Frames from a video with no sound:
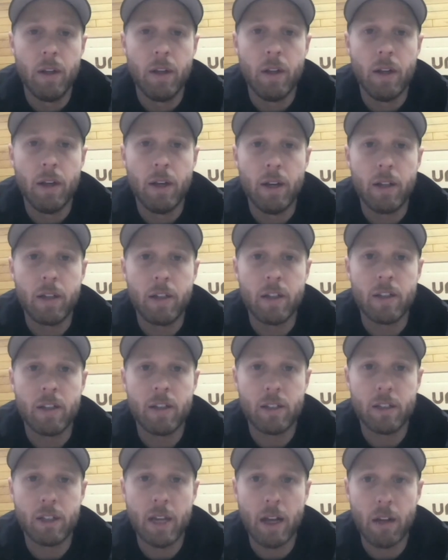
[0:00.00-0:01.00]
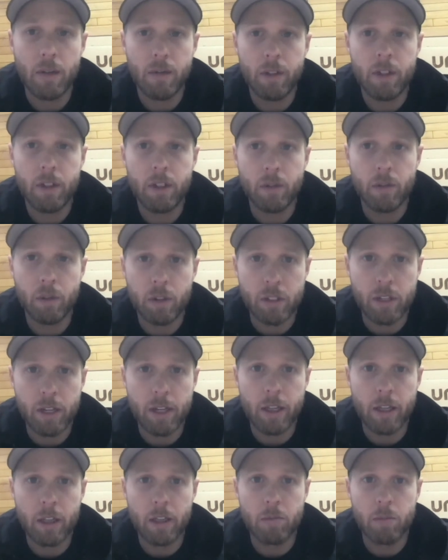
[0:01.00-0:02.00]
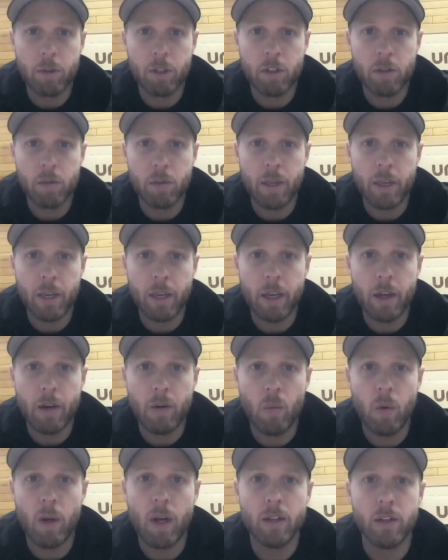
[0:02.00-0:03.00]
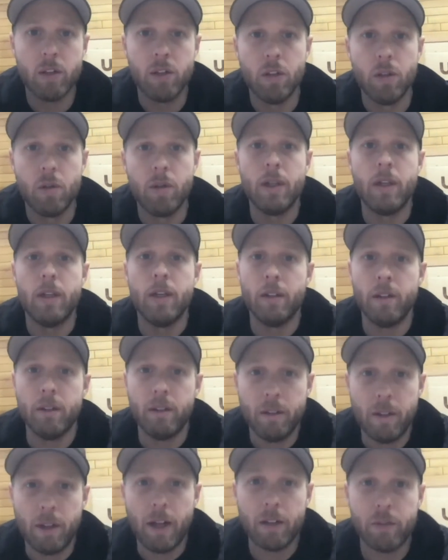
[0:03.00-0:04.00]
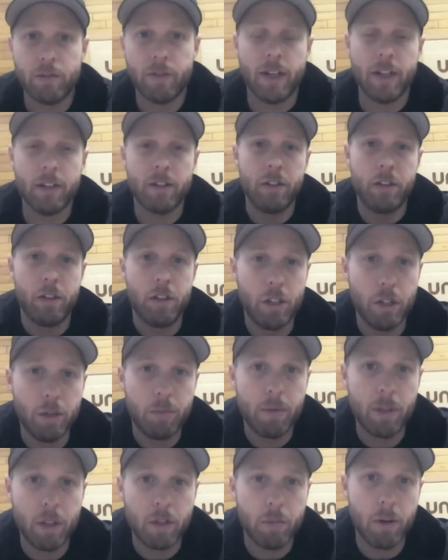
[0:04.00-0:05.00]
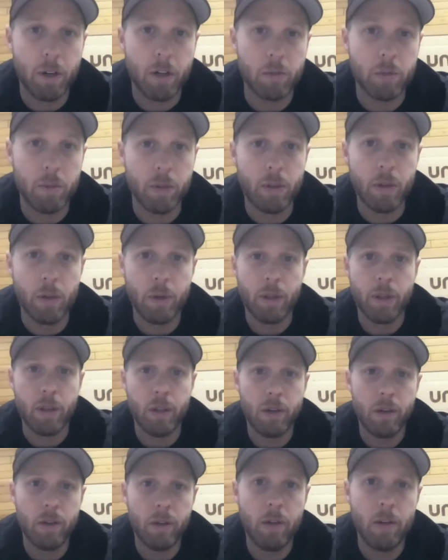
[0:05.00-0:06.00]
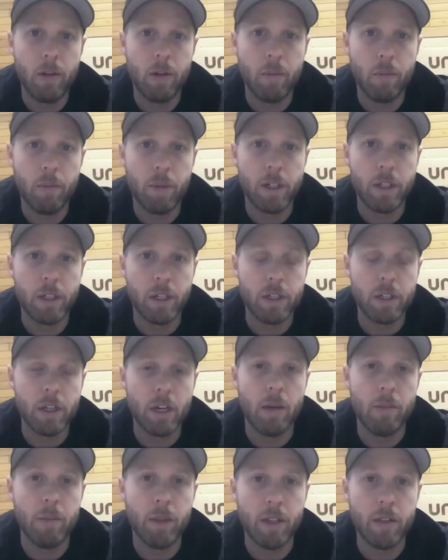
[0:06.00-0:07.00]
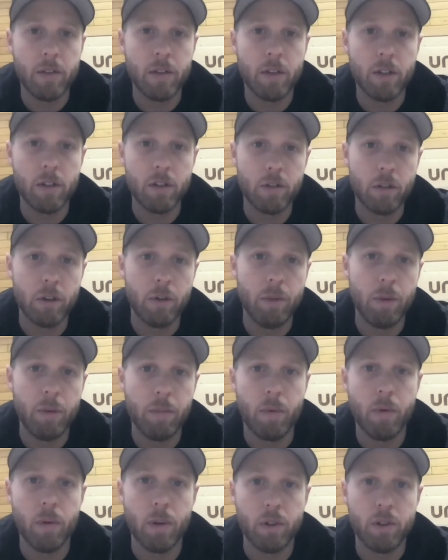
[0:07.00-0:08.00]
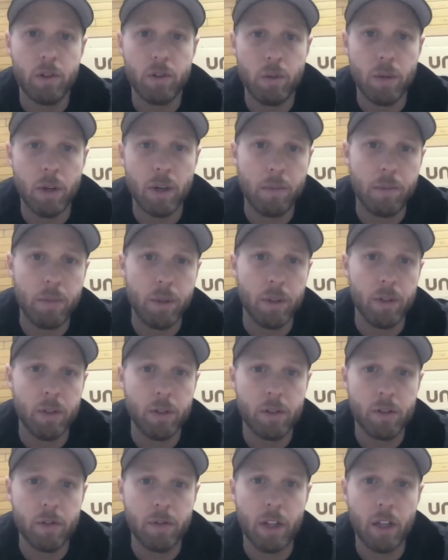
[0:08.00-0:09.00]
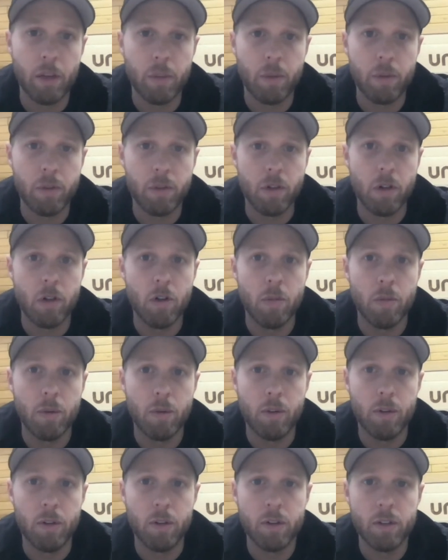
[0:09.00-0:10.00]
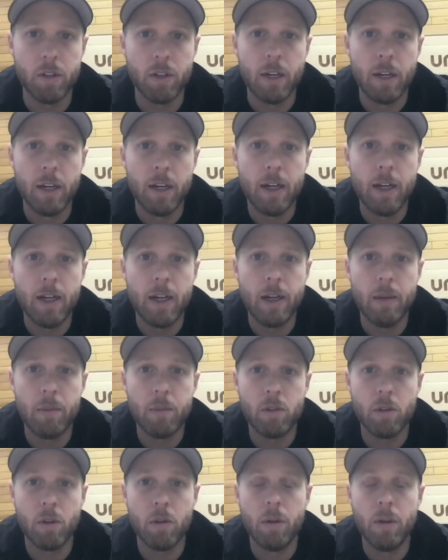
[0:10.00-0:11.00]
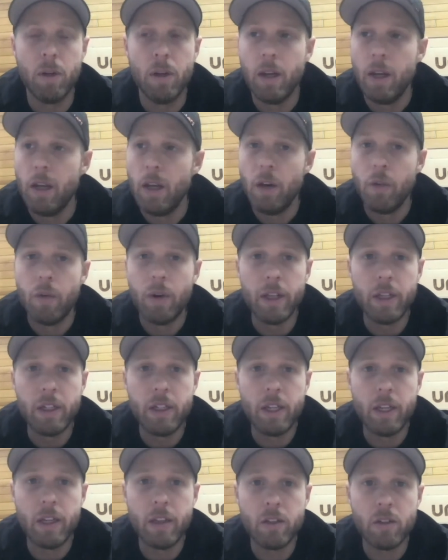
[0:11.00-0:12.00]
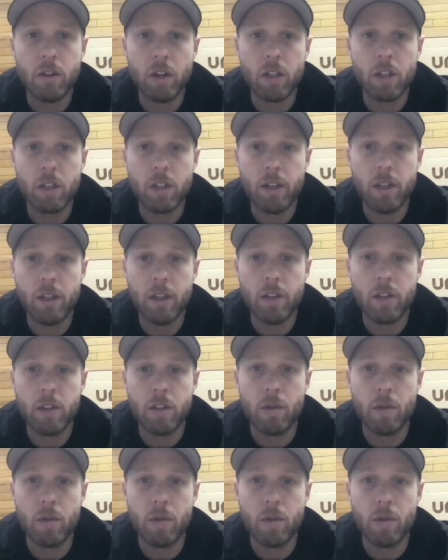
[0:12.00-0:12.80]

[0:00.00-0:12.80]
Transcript: to salvage and recycle as much as we can while doing it as fast and cheap as possible, knowing that, you know, budget and timelines are extremely important to our builders, developers, and homeowners. So really deconstruction is the